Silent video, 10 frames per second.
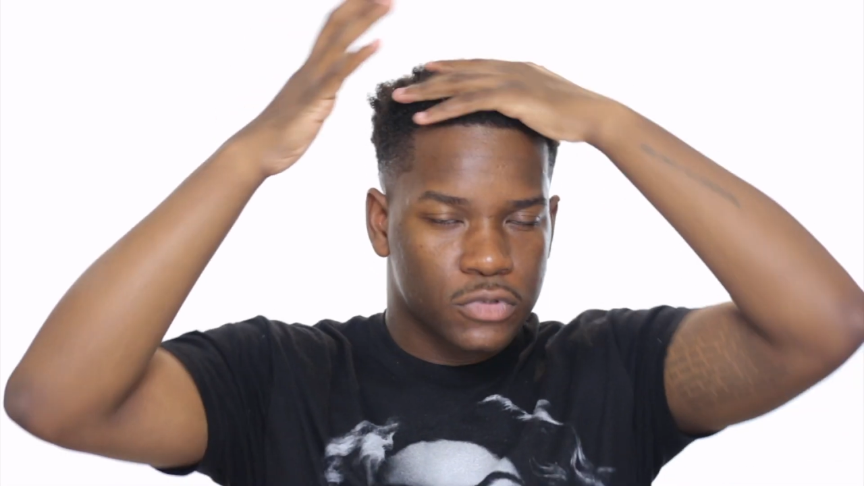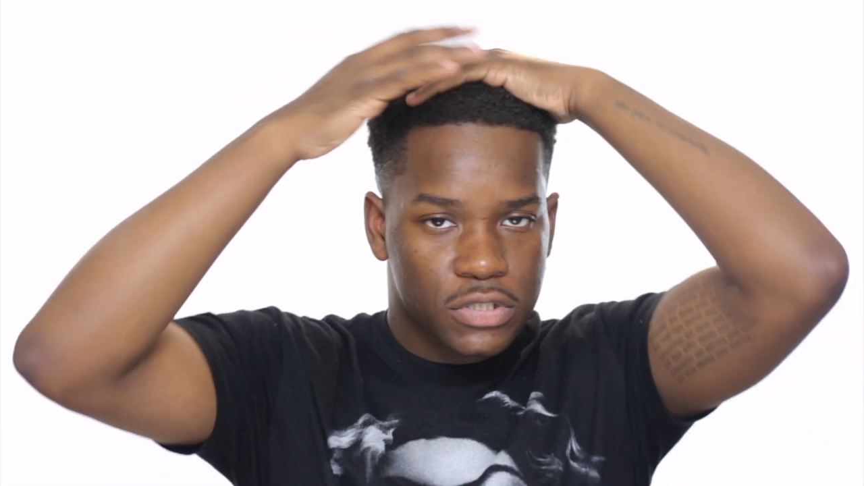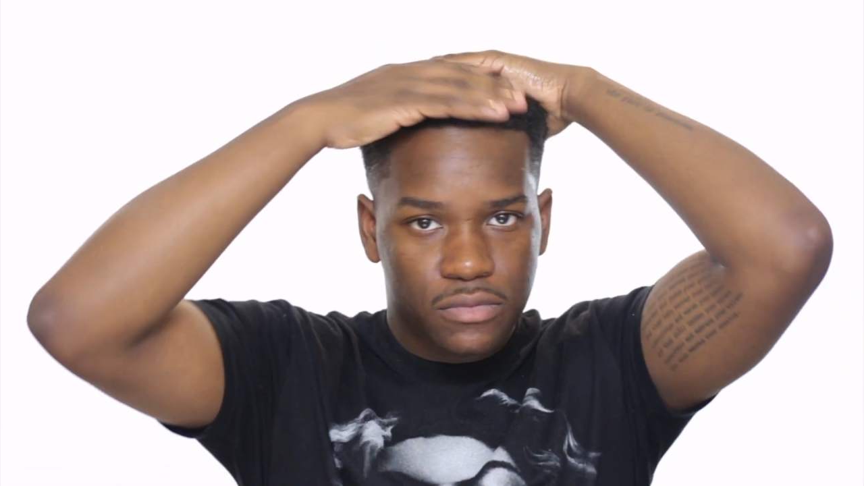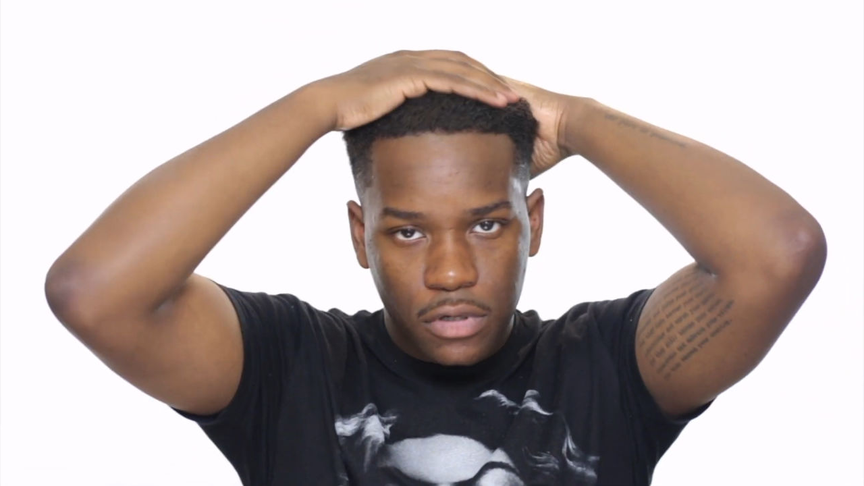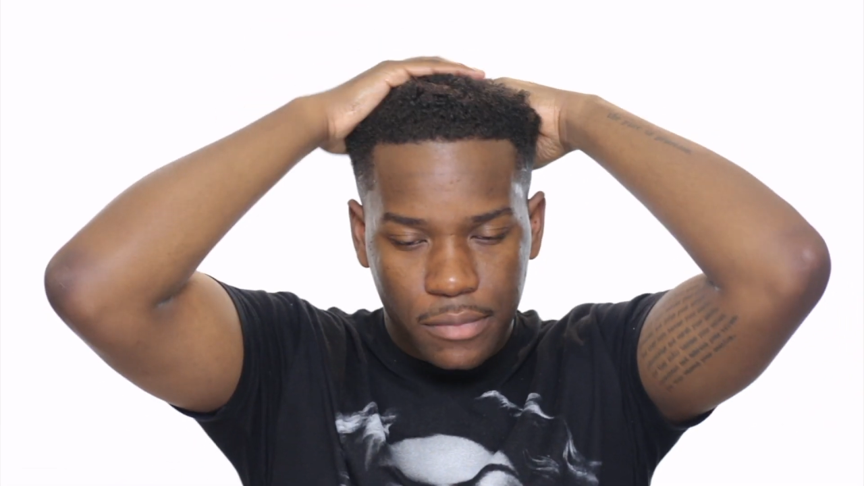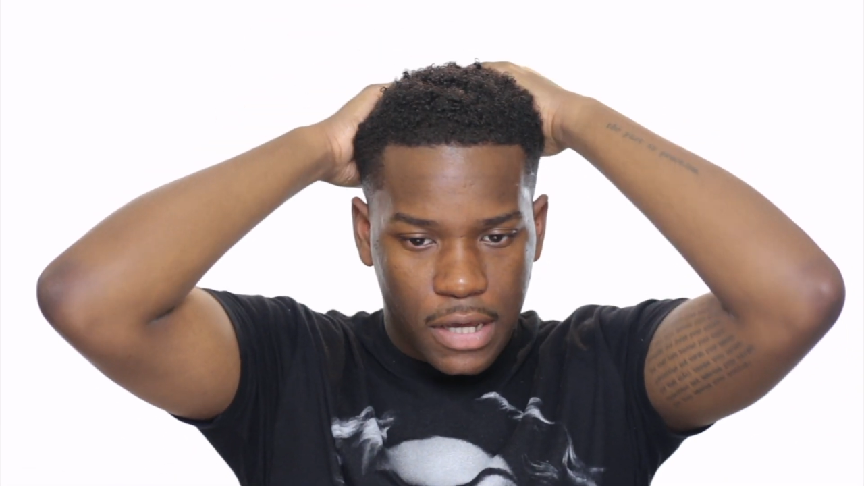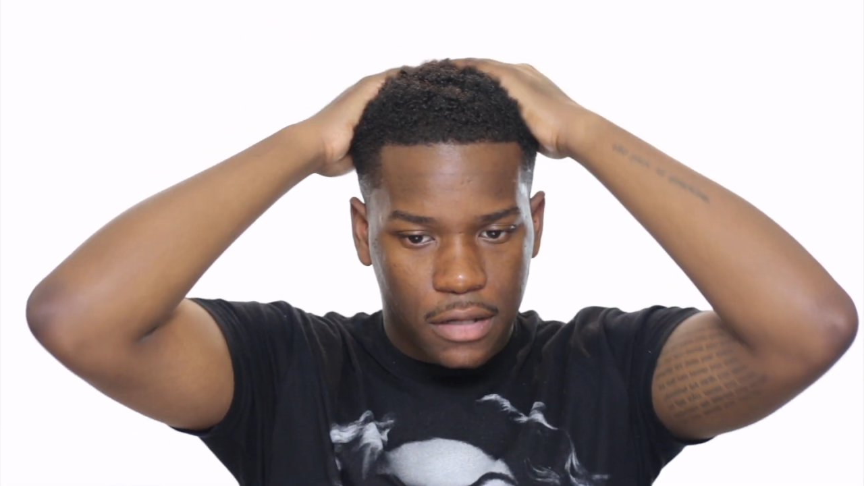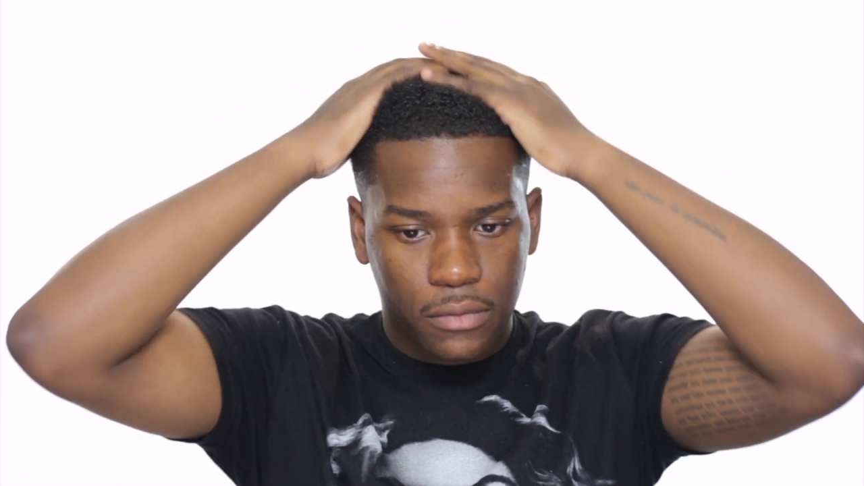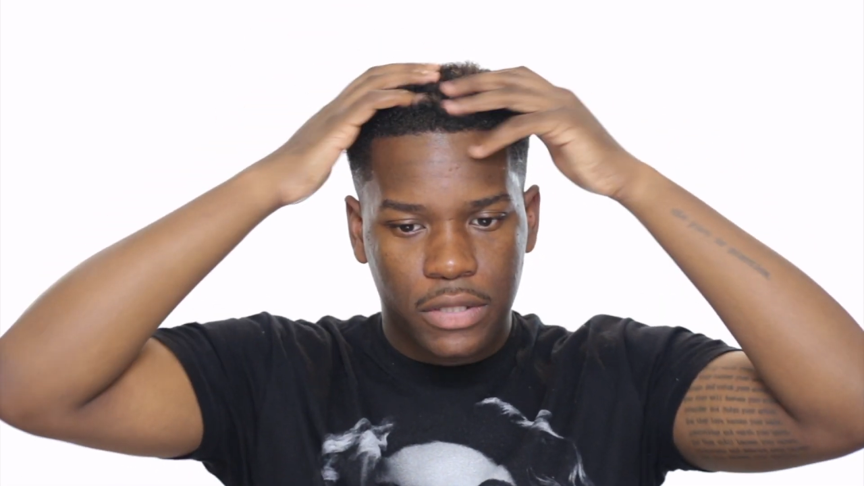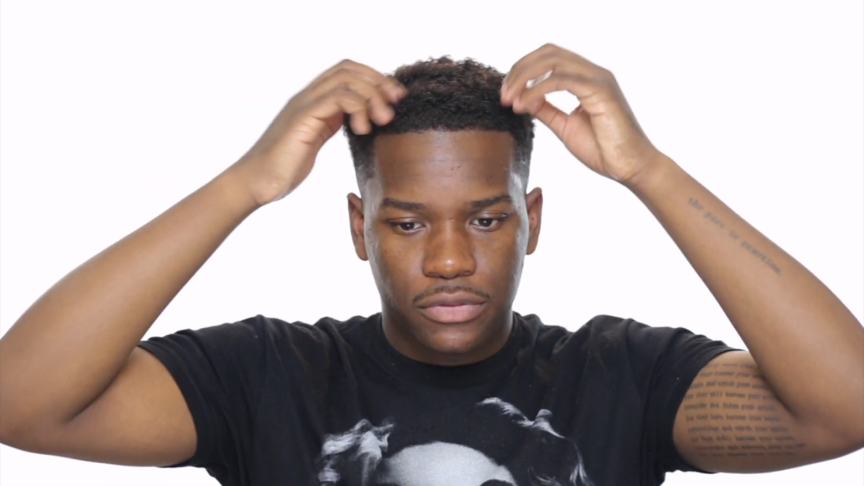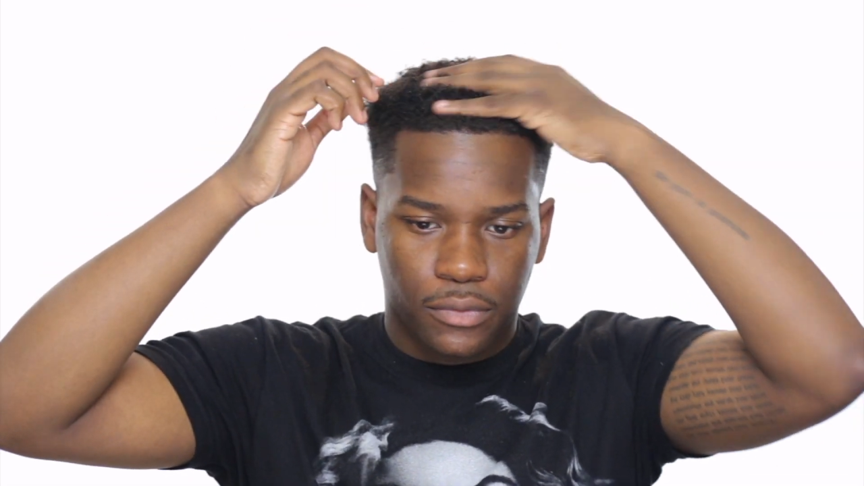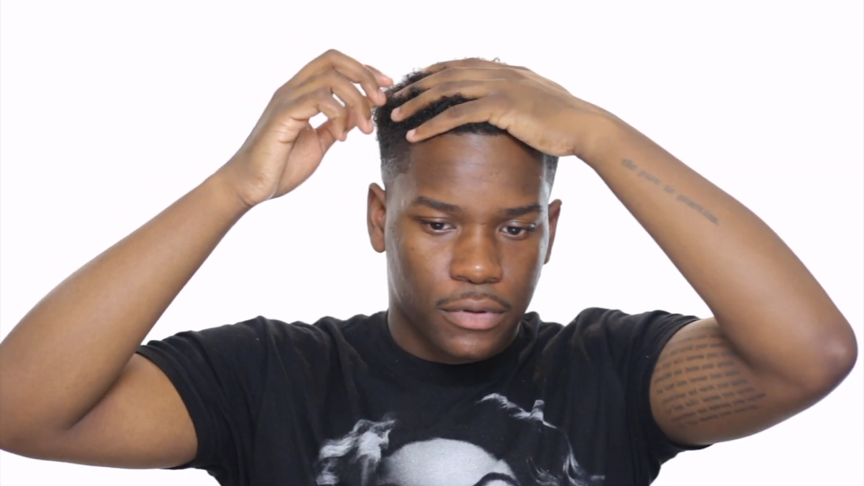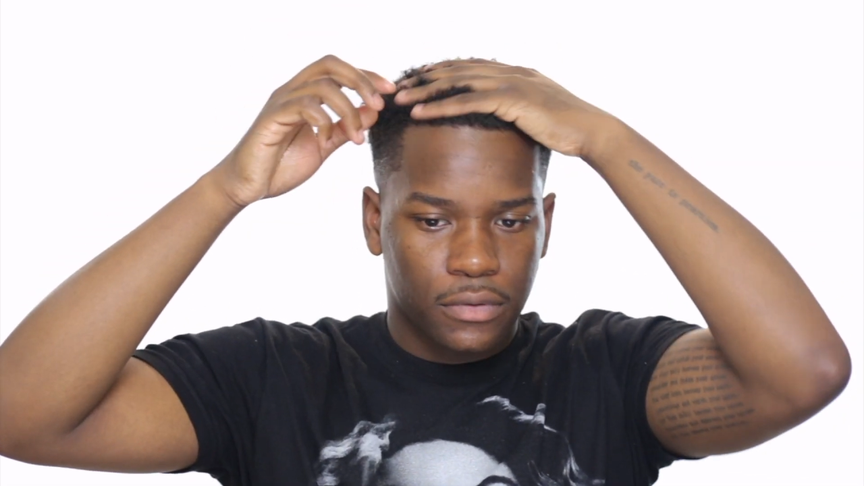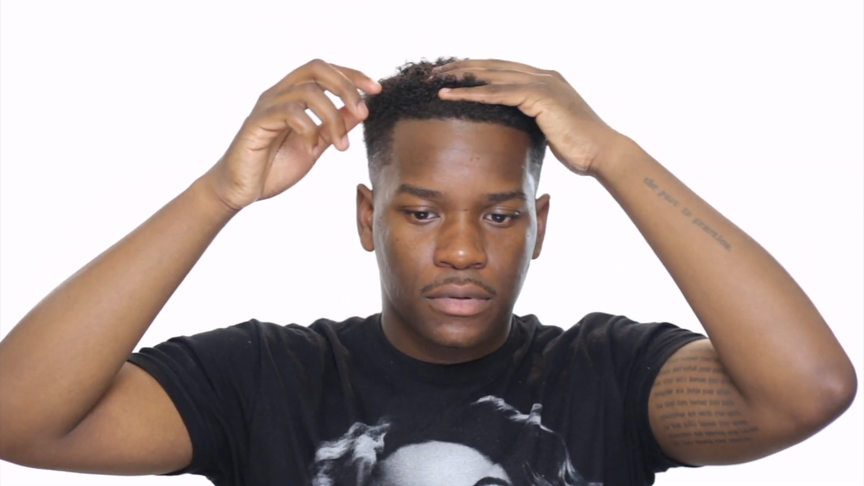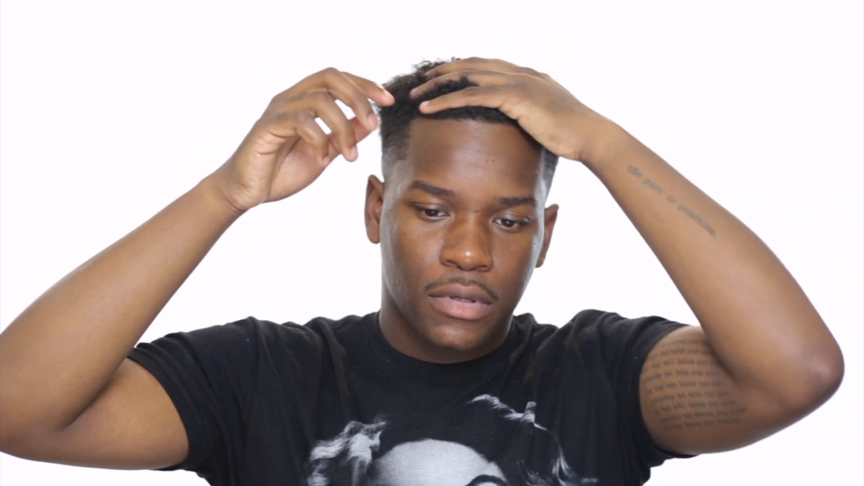just rub it all the way
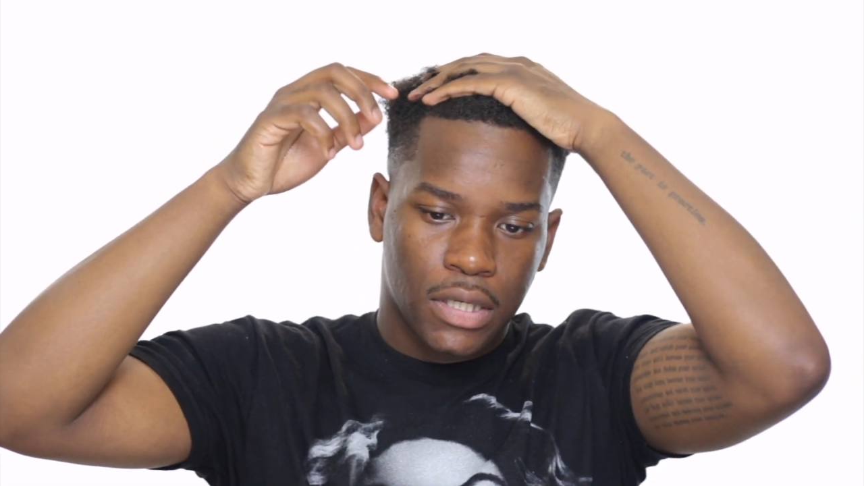through.